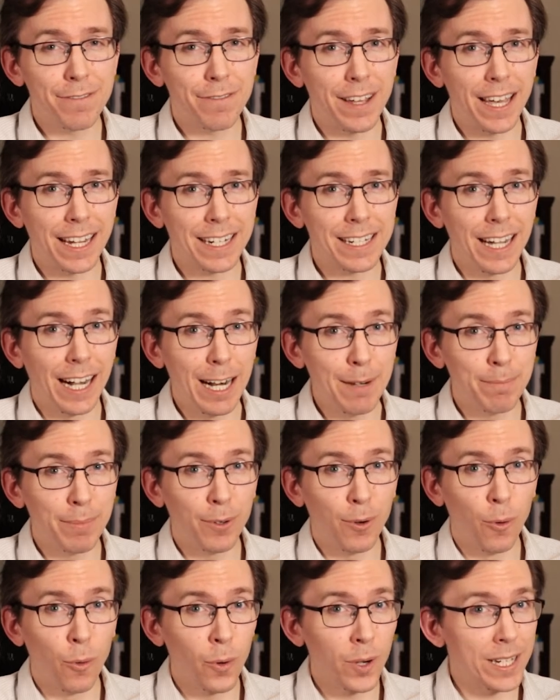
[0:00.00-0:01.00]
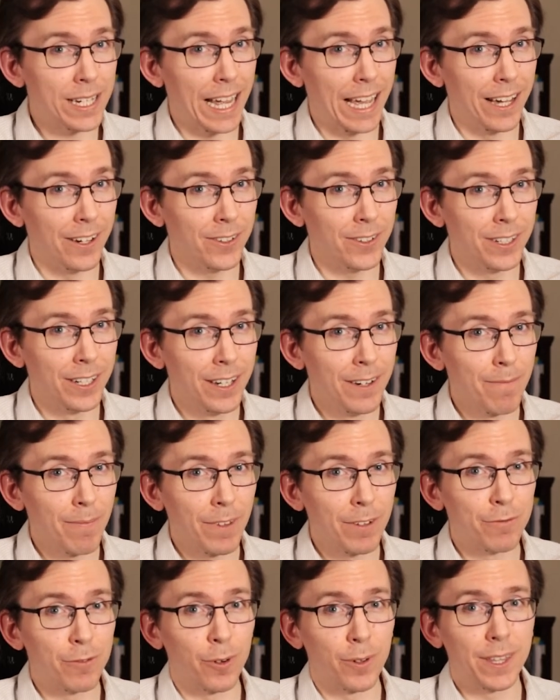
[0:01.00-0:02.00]
effect up or down
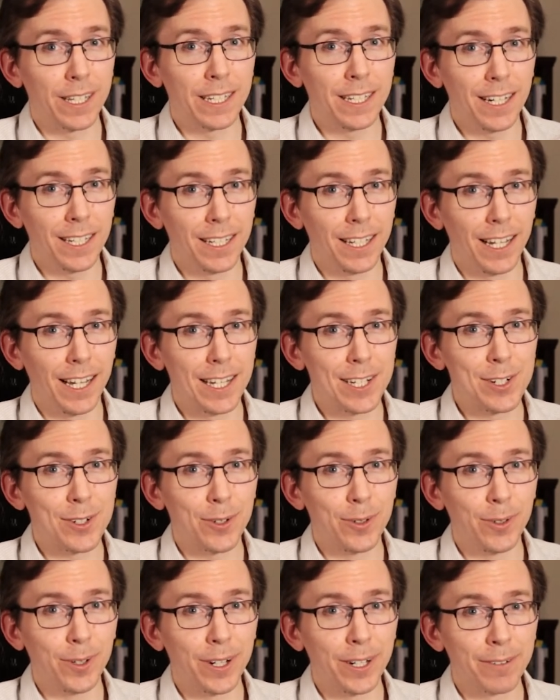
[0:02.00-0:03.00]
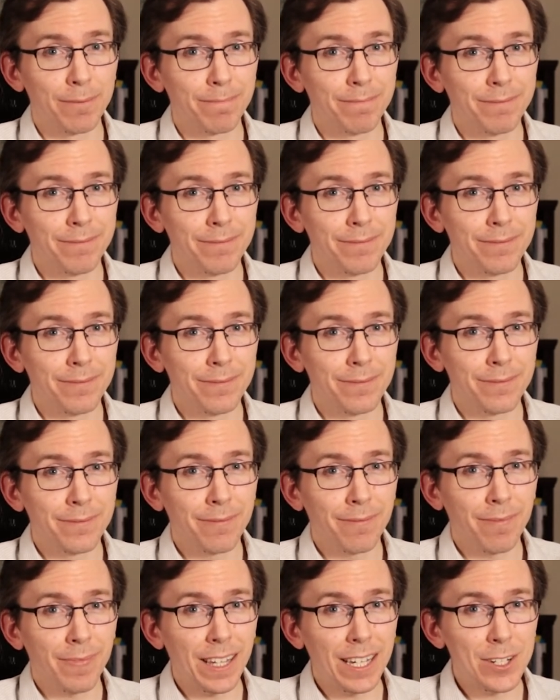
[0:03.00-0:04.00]
for the gun loss score.
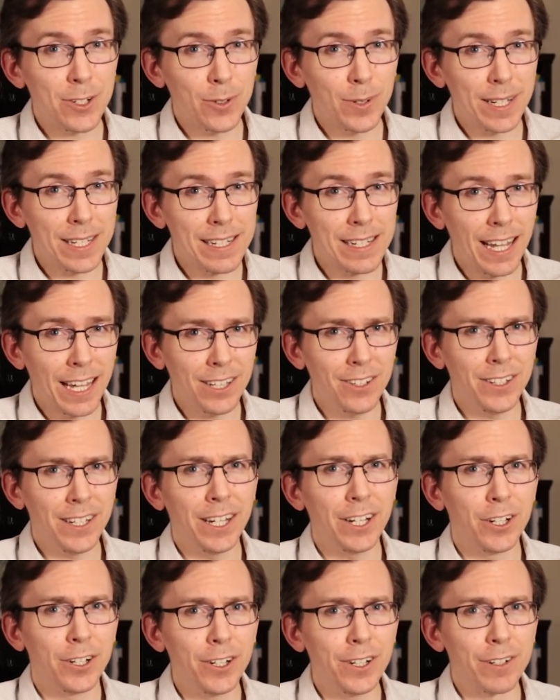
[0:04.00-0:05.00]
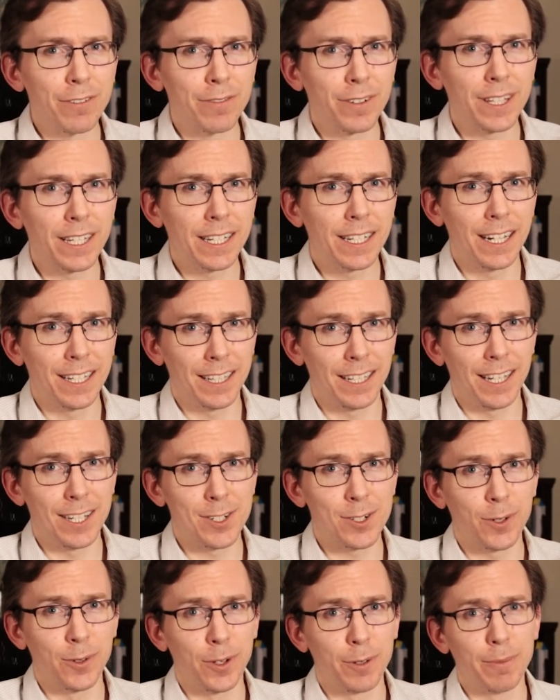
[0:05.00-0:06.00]
So it's not looking good for the gun
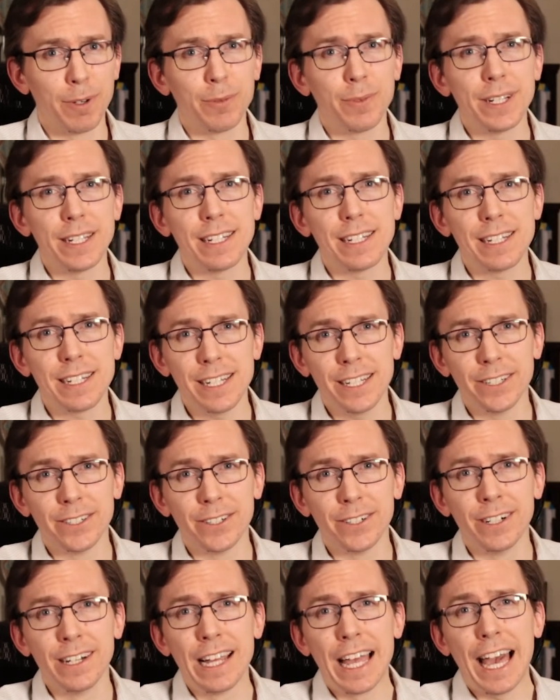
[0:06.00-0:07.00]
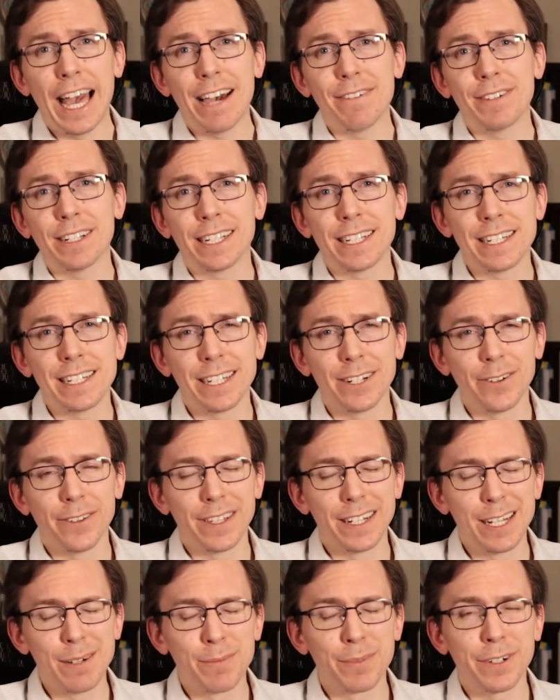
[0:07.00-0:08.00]
loss score, but we still have to consider
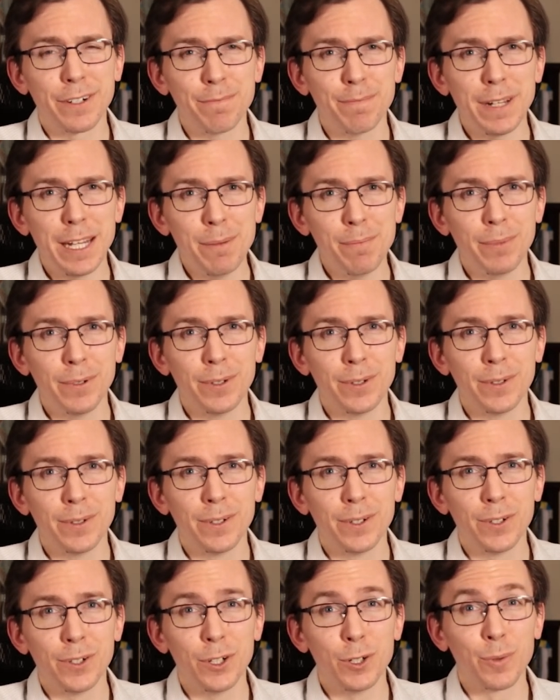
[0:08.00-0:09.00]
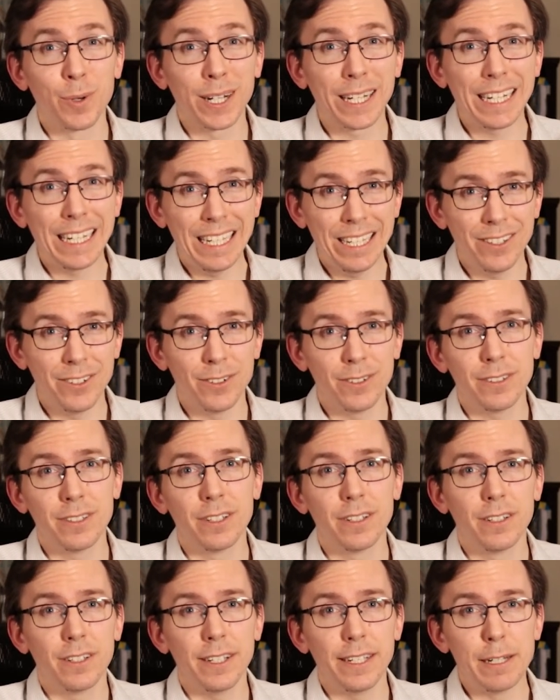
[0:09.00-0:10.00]
the number of people who were
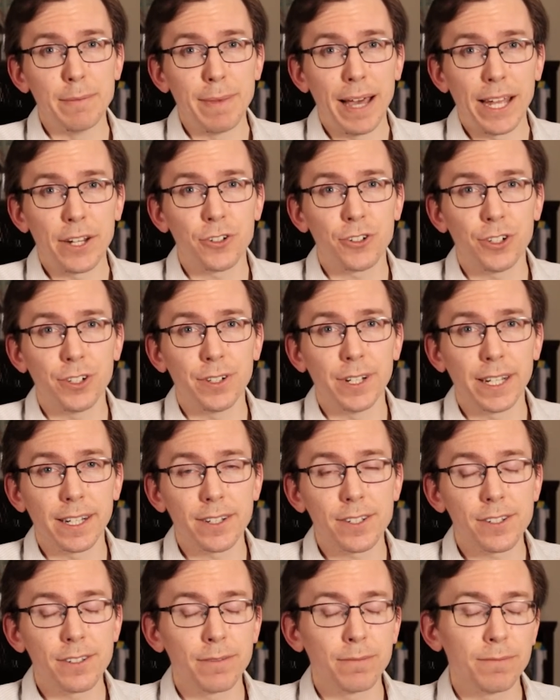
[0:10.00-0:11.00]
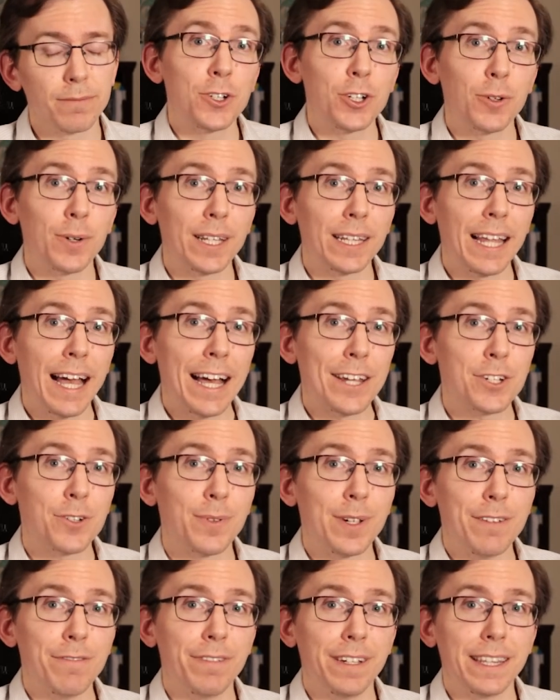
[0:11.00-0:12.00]
killed in mass shootings. So at
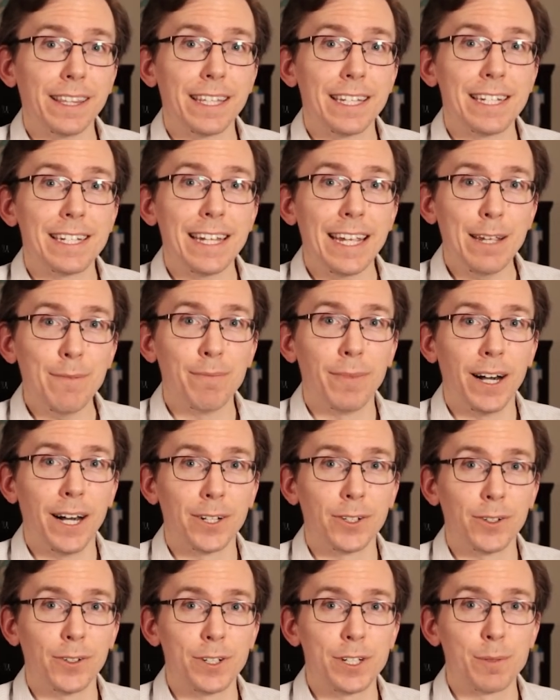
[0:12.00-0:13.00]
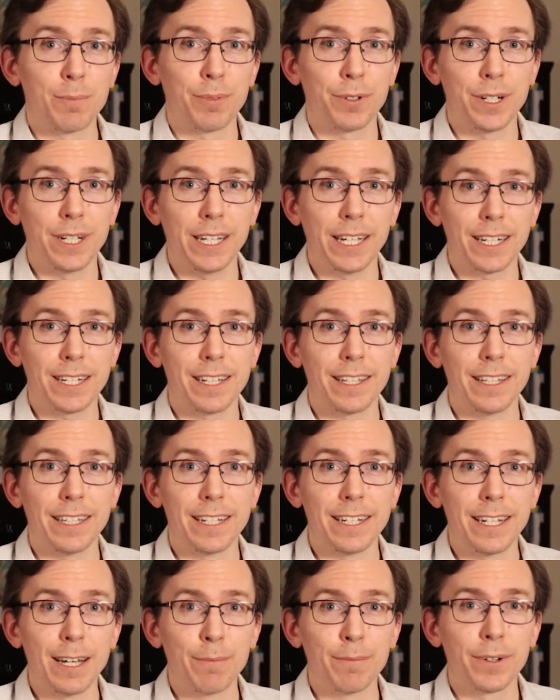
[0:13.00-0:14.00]
last we fit the same model to predict
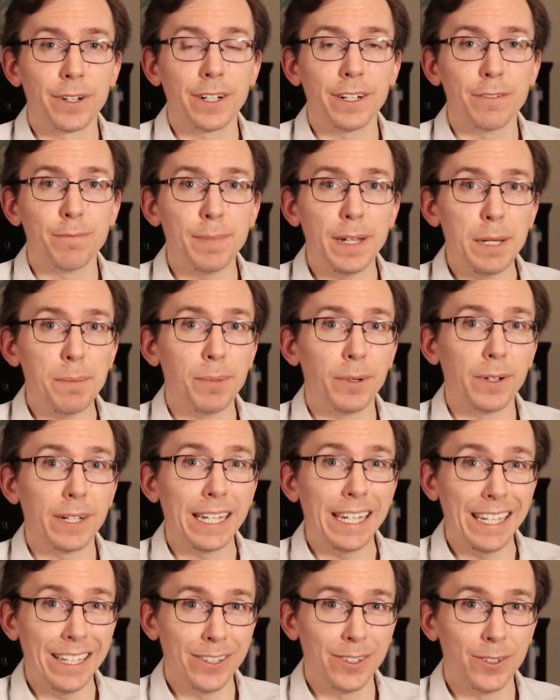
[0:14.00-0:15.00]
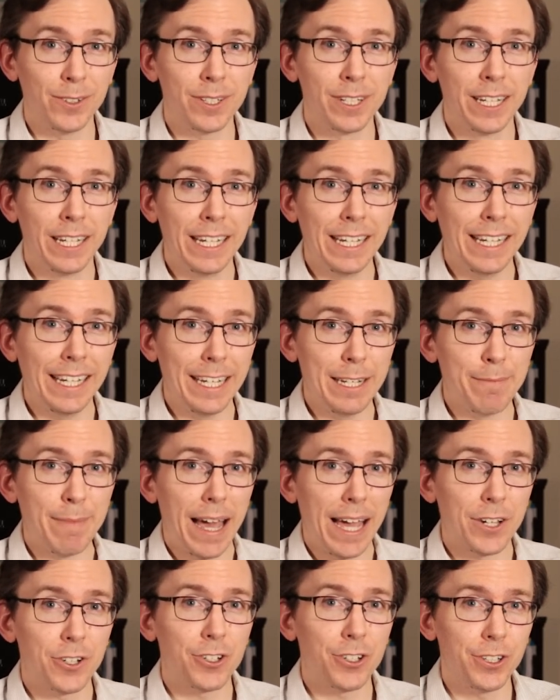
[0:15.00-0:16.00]
the number of people killed in
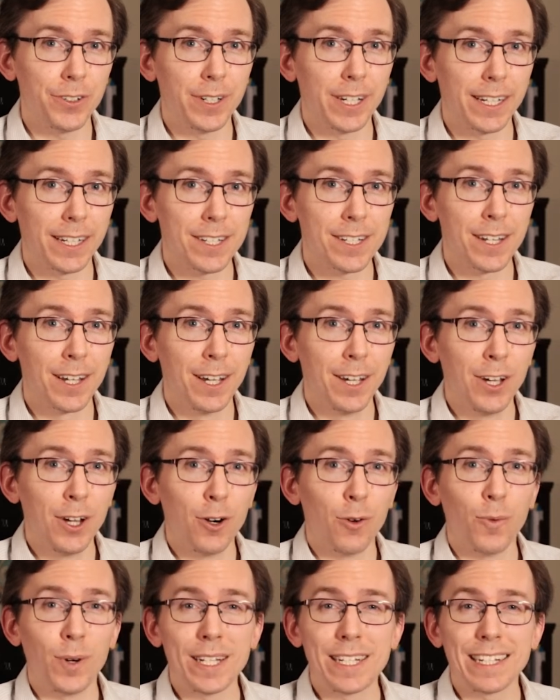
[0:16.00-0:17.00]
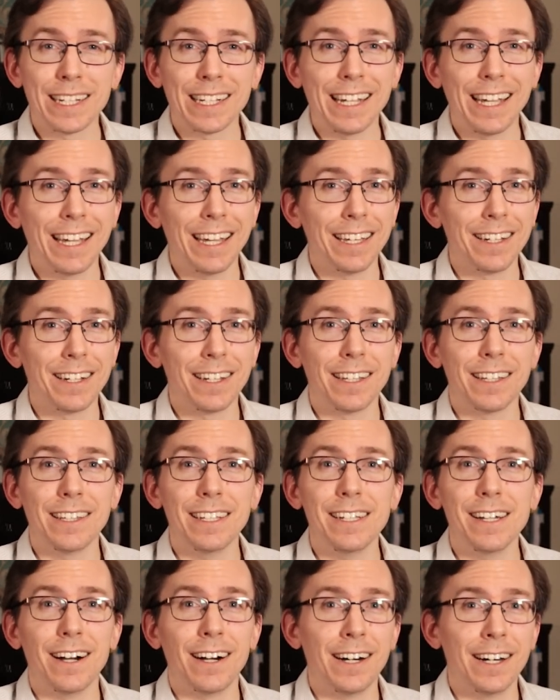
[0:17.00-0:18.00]
mass shootings. Once again,
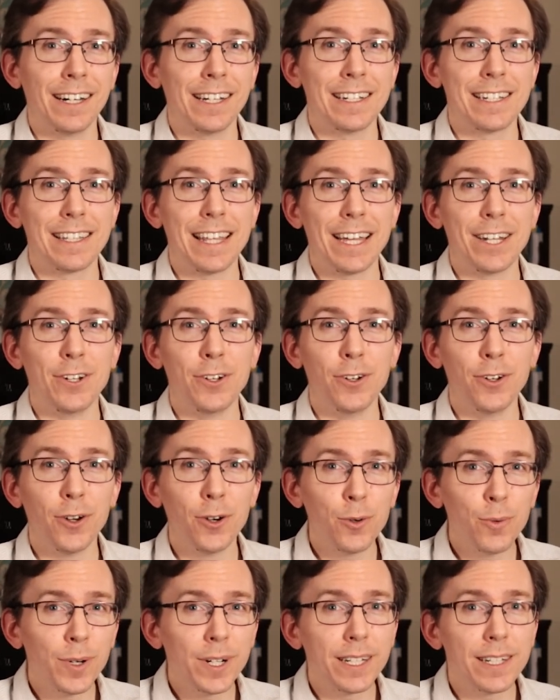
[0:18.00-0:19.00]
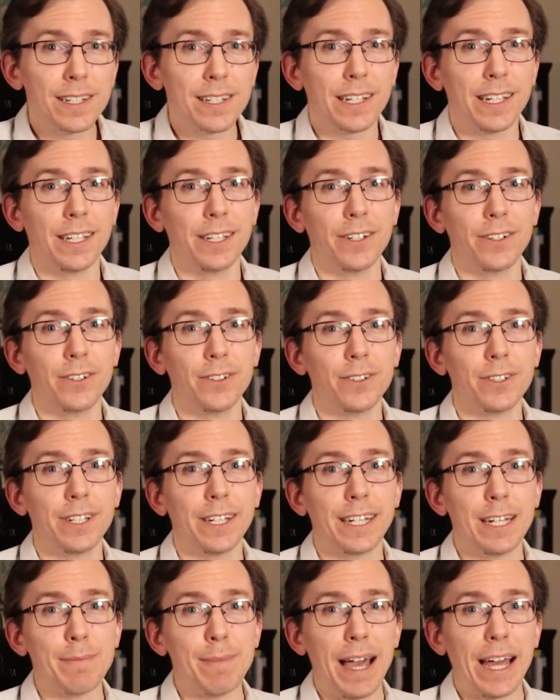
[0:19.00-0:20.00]
the odds that no one is killed
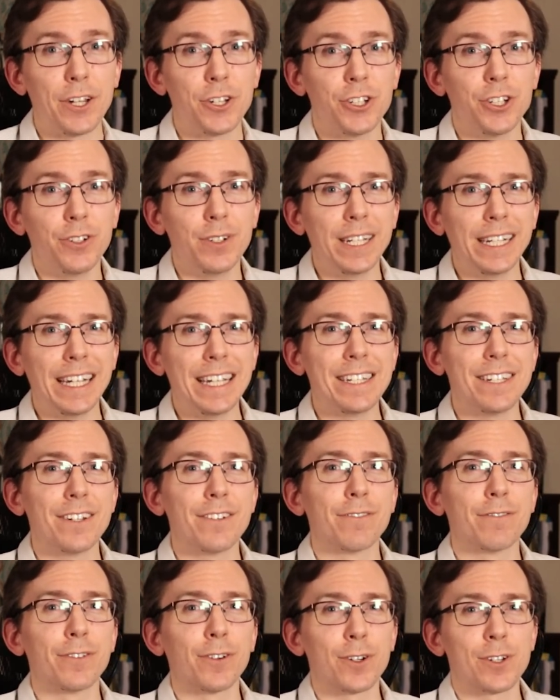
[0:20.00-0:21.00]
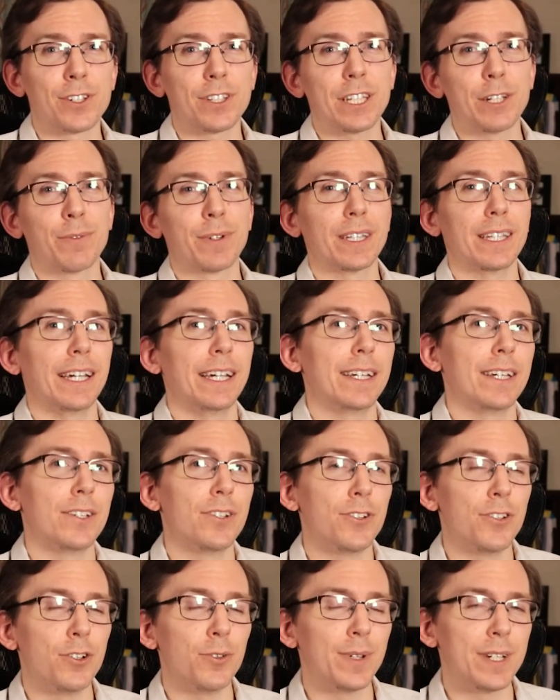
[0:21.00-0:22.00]
in a mass shooting is inversely
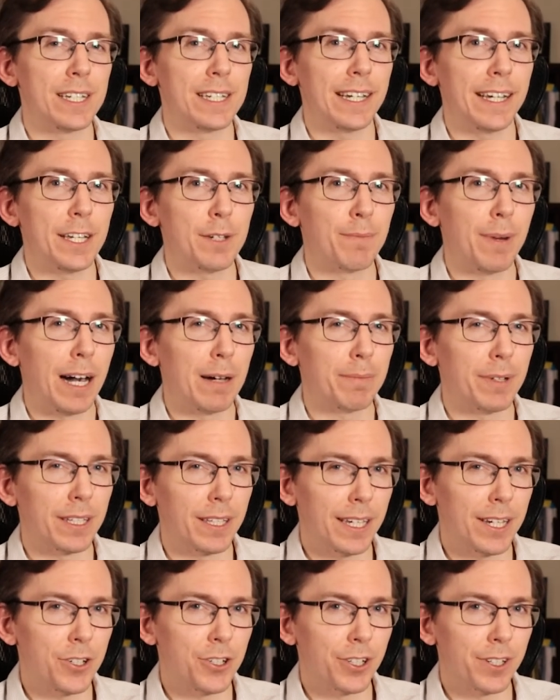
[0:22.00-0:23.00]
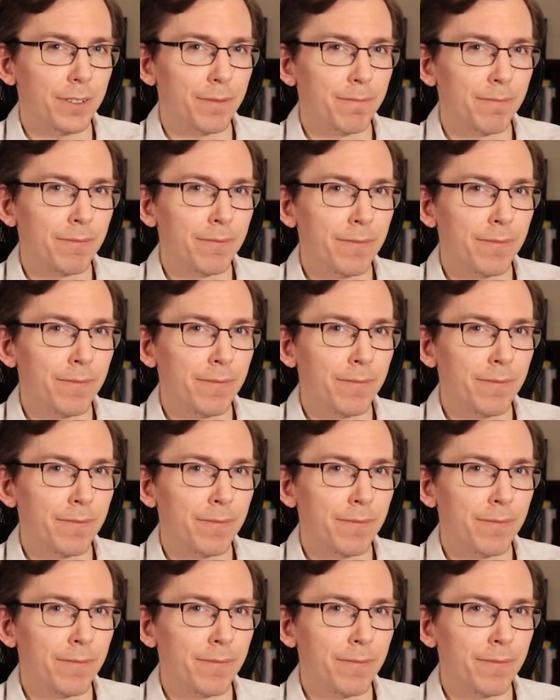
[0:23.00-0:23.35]
related to a state's population.